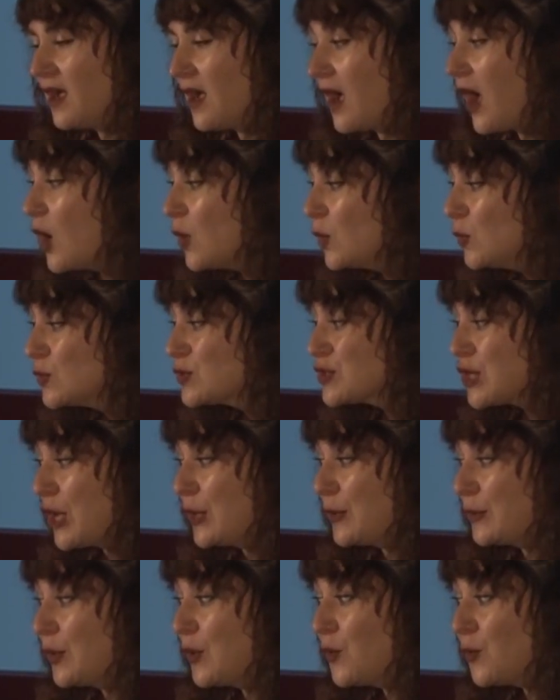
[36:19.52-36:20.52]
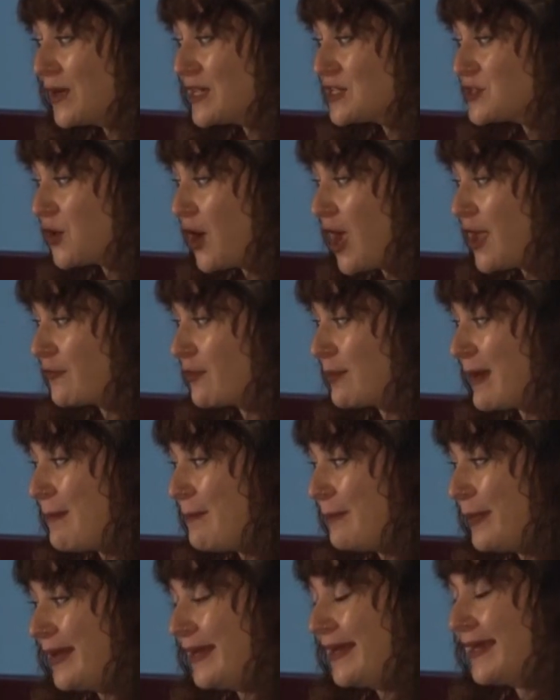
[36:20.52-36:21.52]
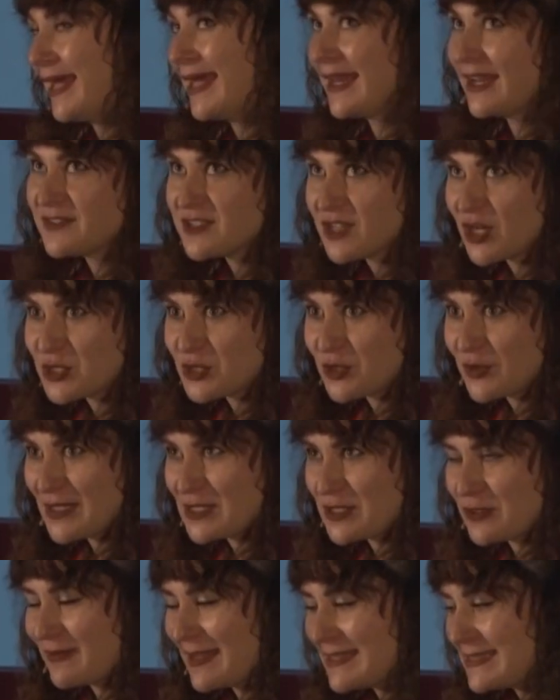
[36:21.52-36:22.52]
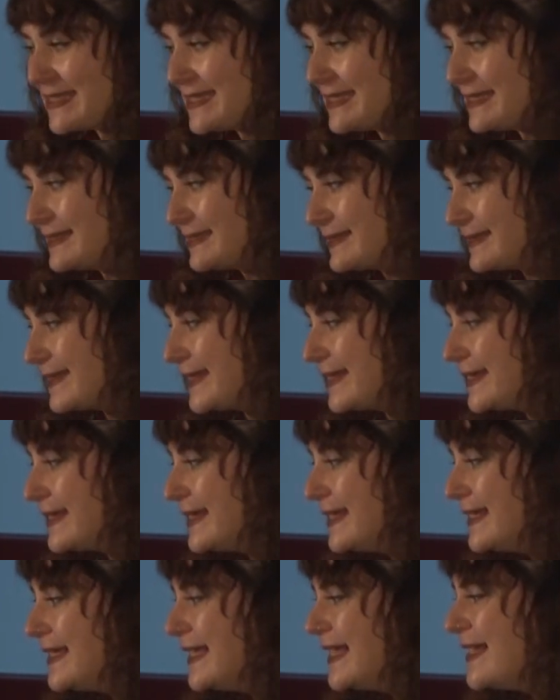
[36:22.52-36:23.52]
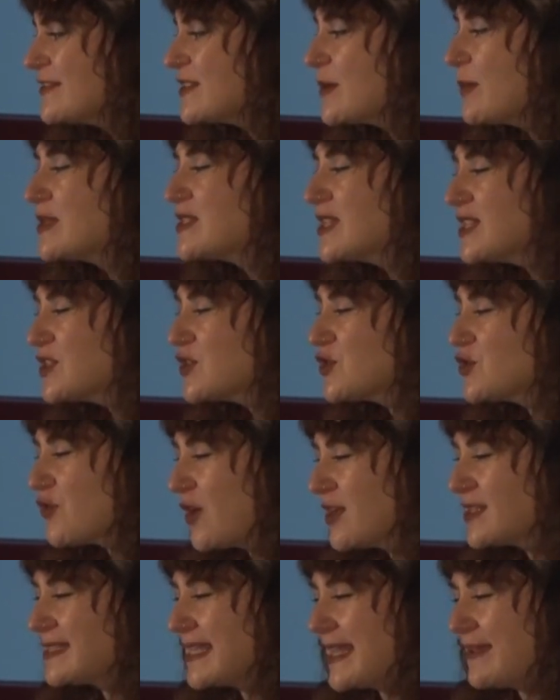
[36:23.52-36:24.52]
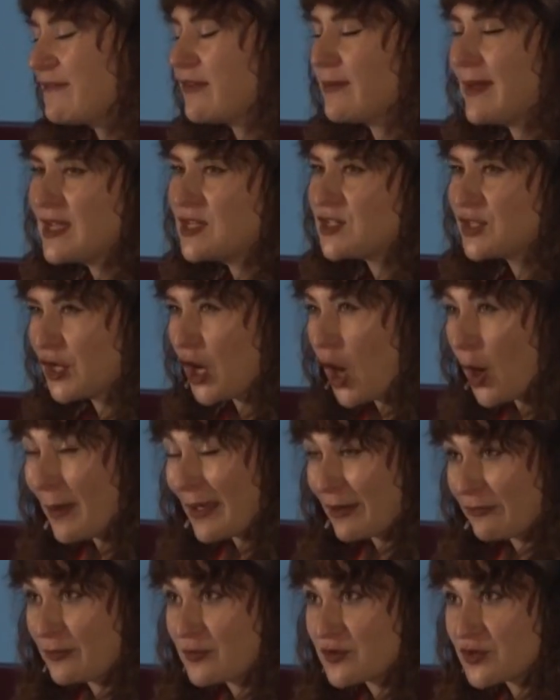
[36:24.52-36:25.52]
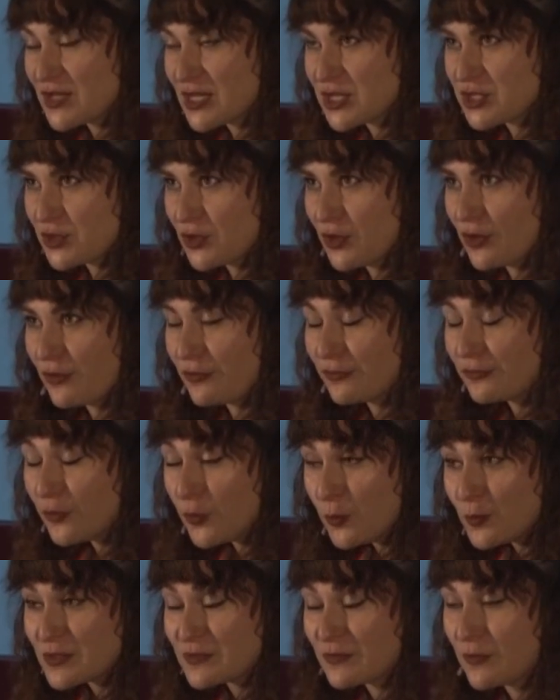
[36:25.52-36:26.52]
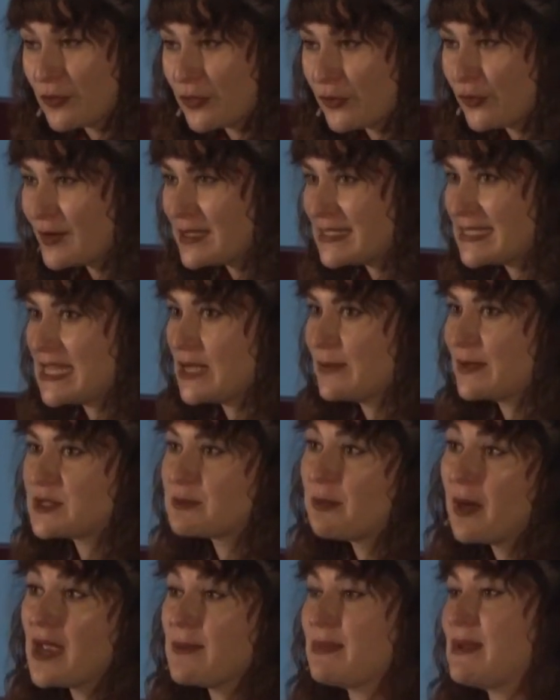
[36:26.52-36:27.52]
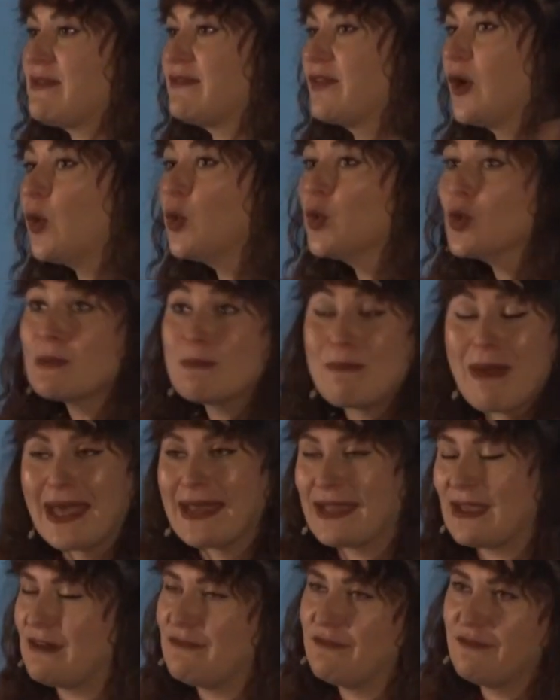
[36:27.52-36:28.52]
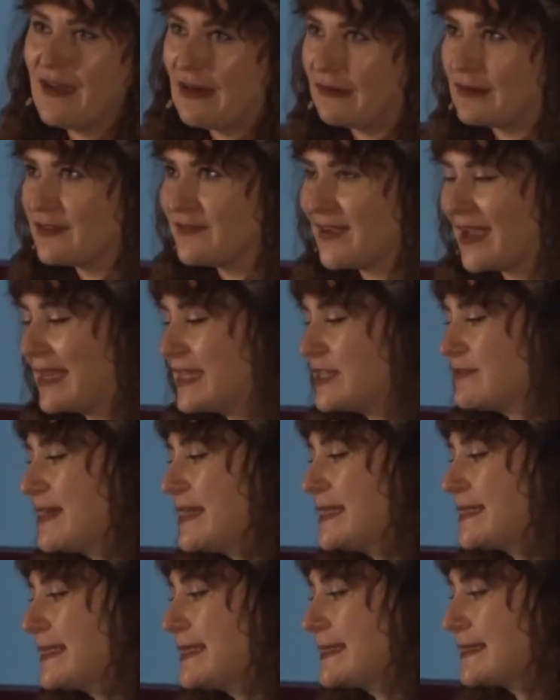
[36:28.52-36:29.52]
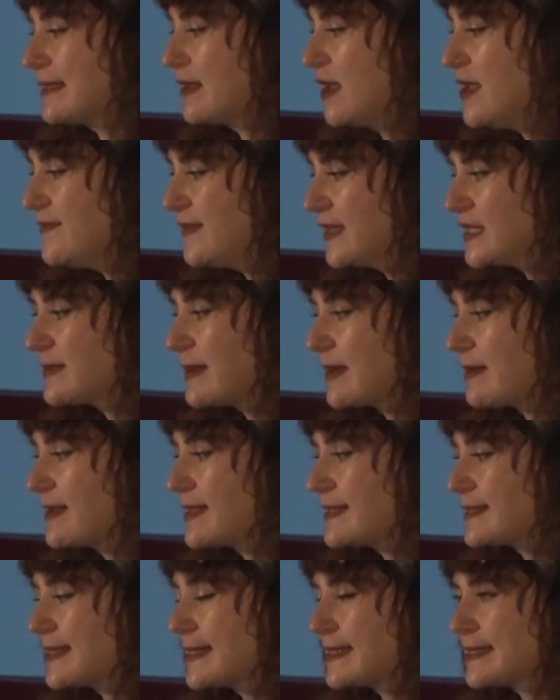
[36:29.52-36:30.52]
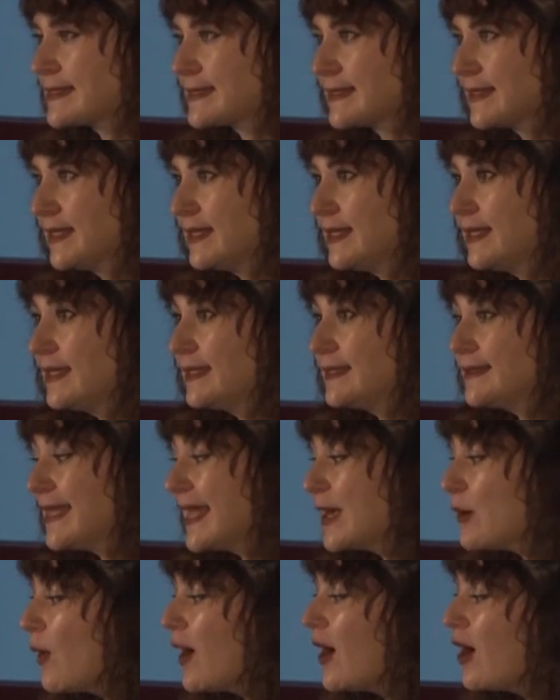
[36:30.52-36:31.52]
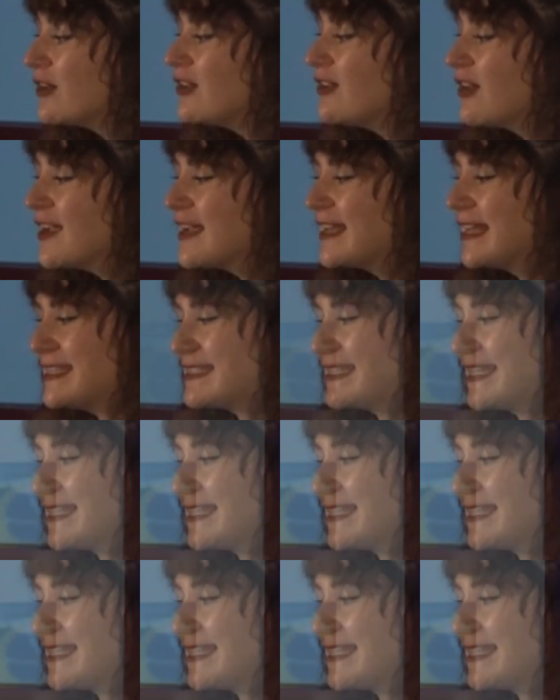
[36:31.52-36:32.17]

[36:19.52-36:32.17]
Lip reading: I also always try and remember, and I've touched on this already, that if someone doesn't trust the information coming from traditional forms of authority, which might be for all manner of very valid reasons and life experiences, they're quite unlikely to